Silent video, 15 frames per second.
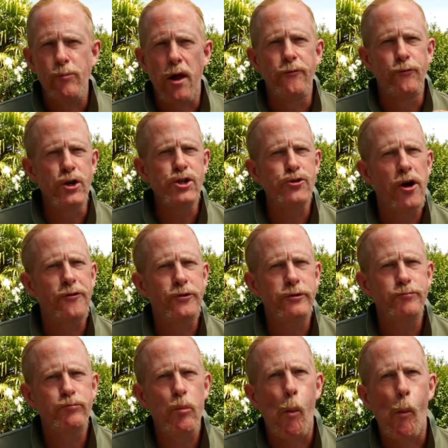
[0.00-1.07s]
very soft,
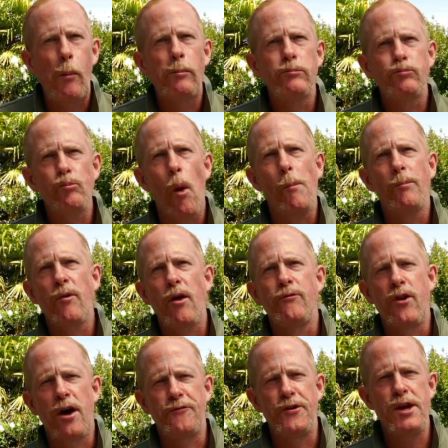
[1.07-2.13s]

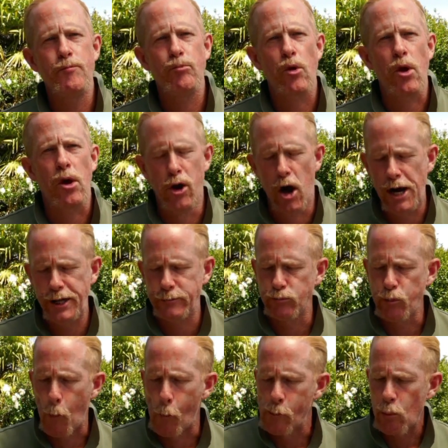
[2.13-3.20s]
fluffy, light,
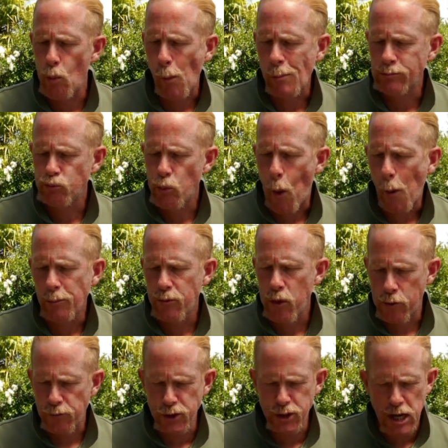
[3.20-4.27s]

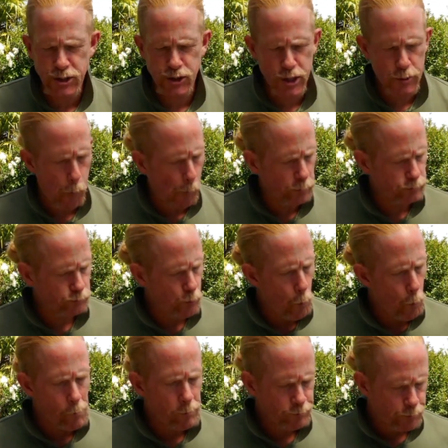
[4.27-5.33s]
very tasty.
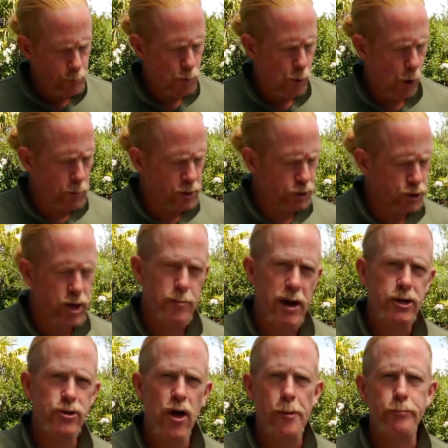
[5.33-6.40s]
Let's come back
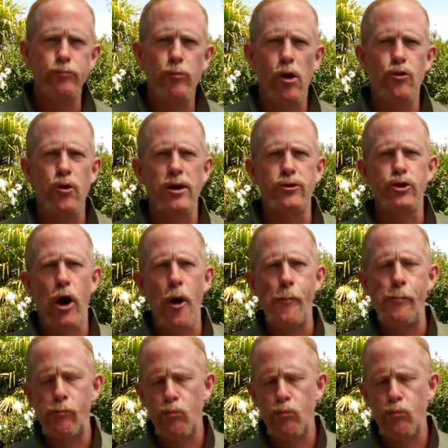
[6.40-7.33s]
to that throughout the show.